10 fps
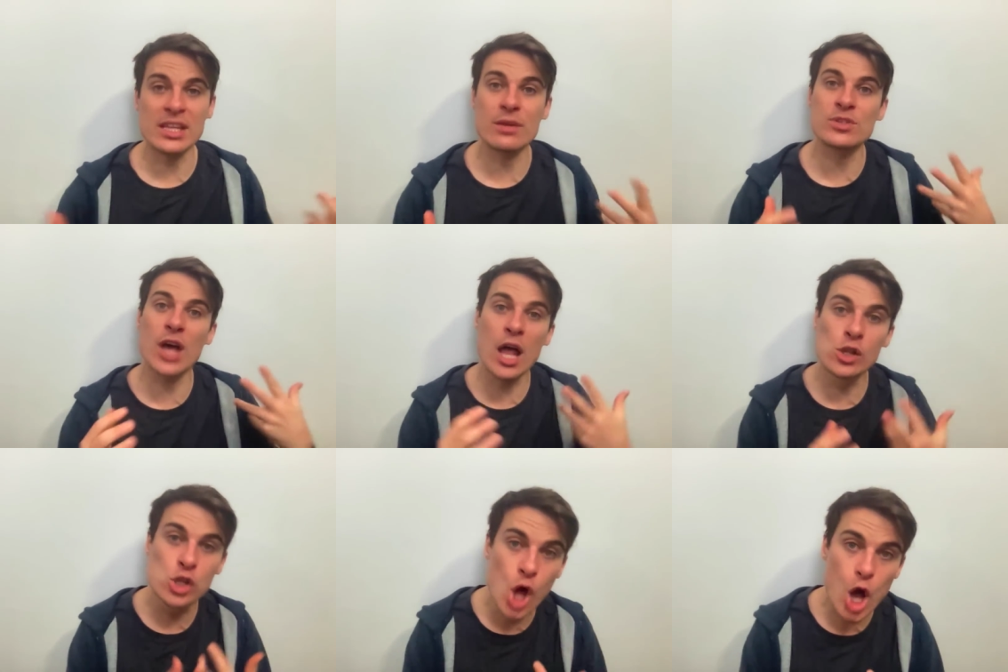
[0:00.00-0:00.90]
There was a
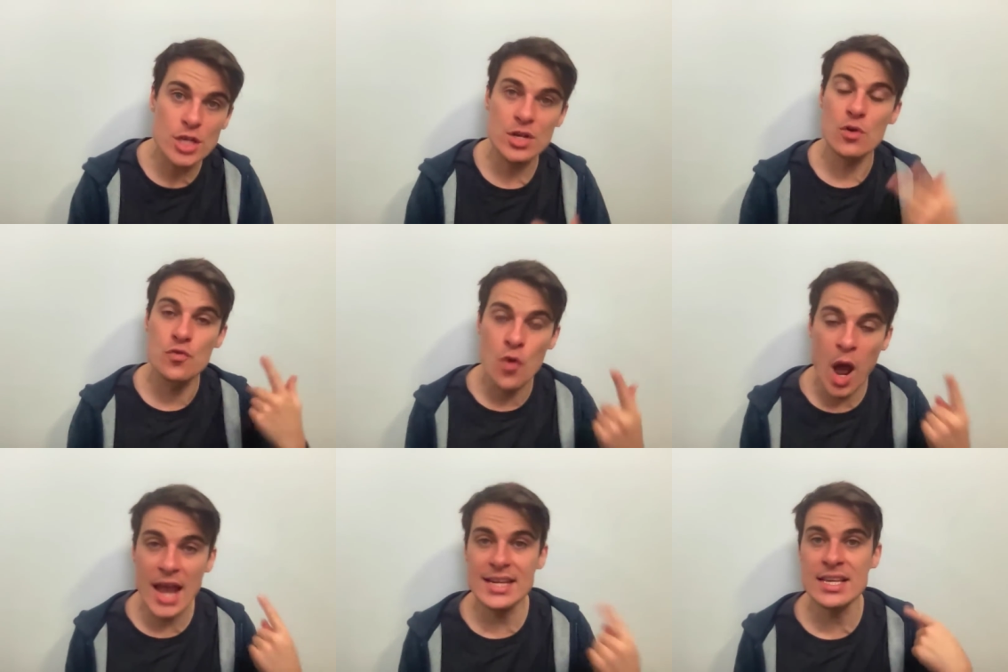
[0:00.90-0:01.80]
lot
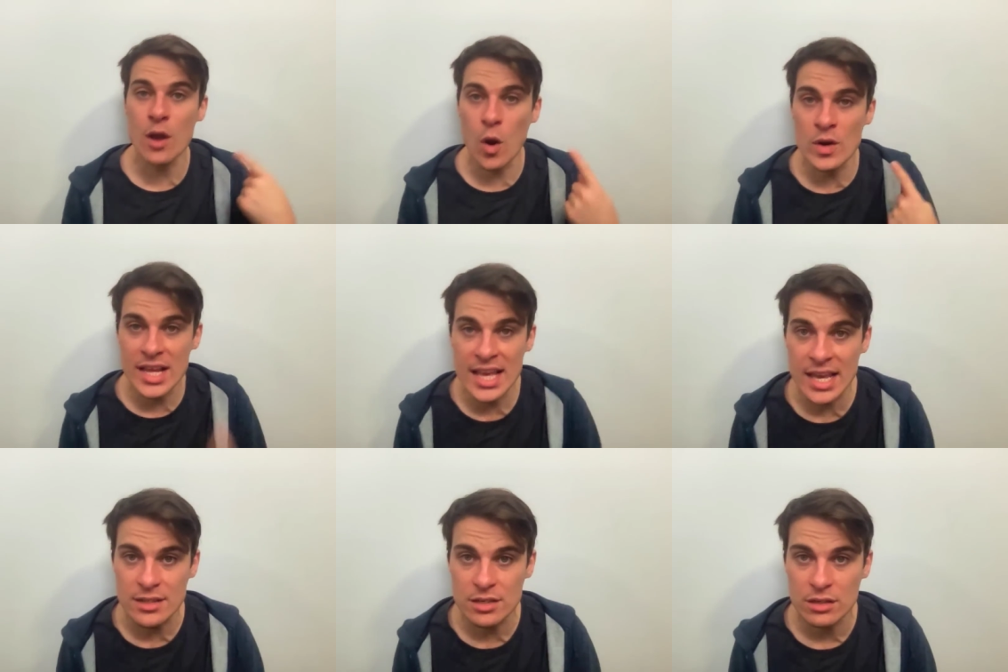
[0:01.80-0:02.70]
riding on
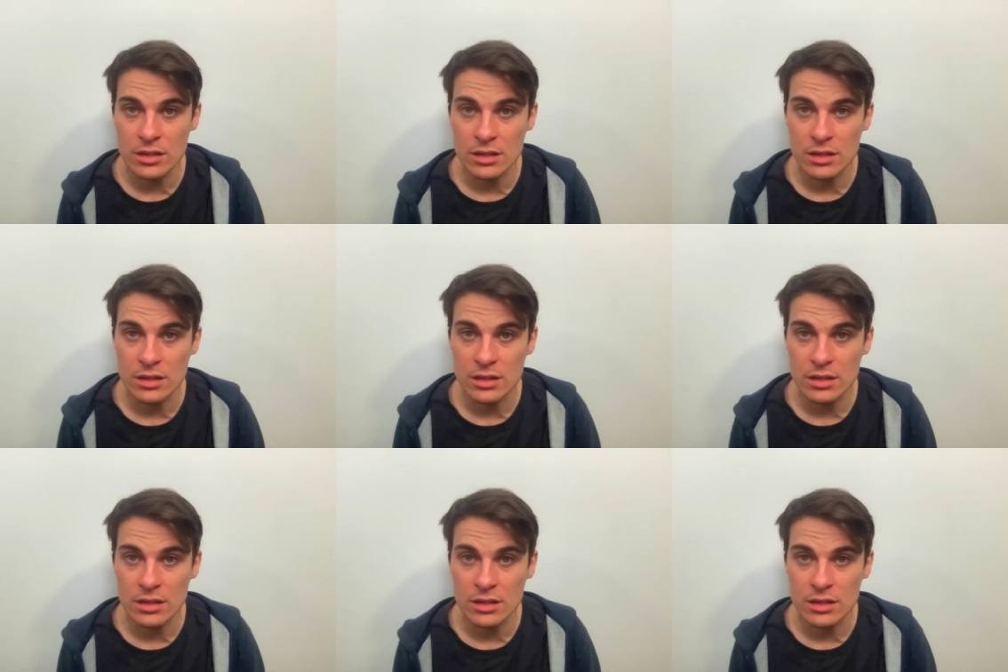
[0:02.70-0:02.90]
it